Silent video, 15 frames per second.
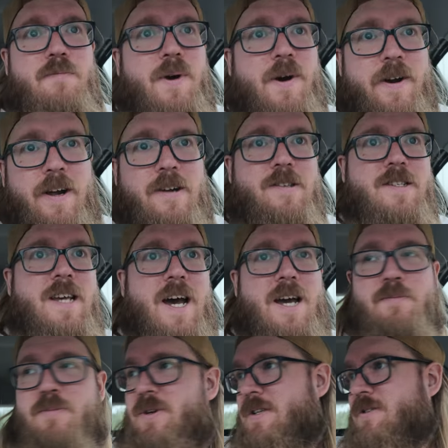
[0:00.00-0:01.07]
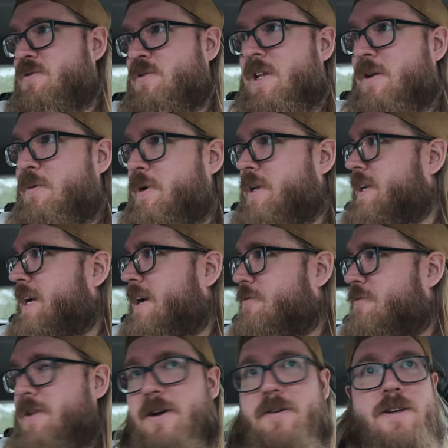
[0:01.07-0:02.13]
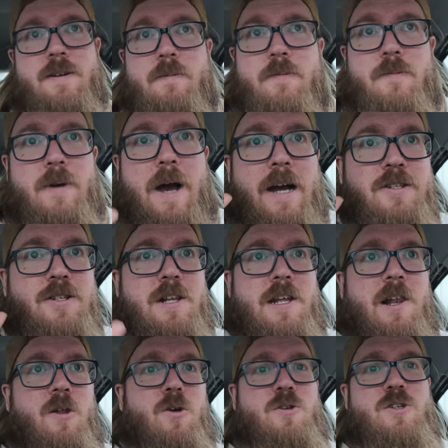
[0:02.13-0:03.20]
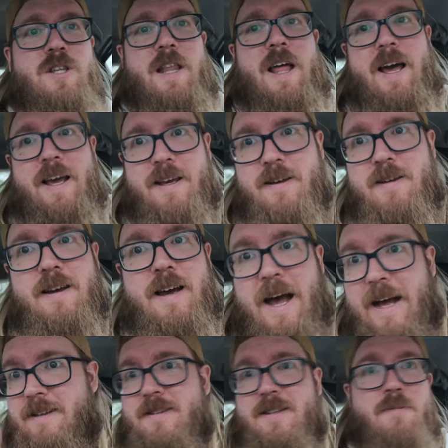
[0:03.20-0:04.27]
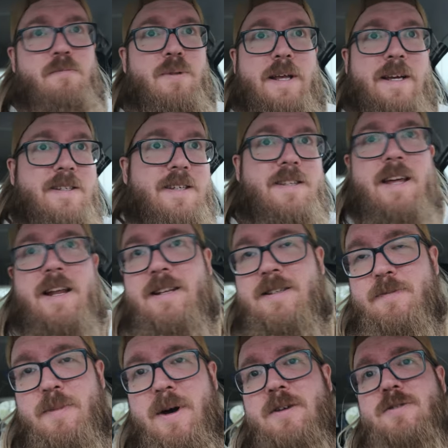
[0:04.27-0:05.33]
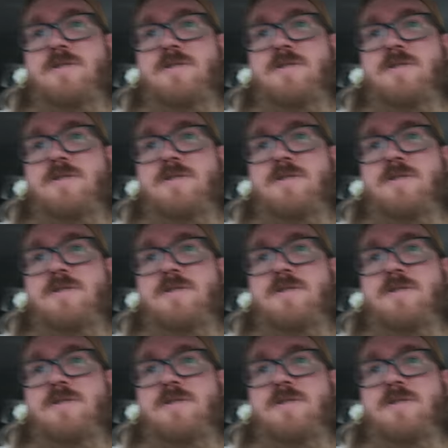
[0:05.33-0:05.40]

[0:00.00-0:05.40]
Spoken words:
part outside, but it's really windy out there. It actually looks like at some places that it's about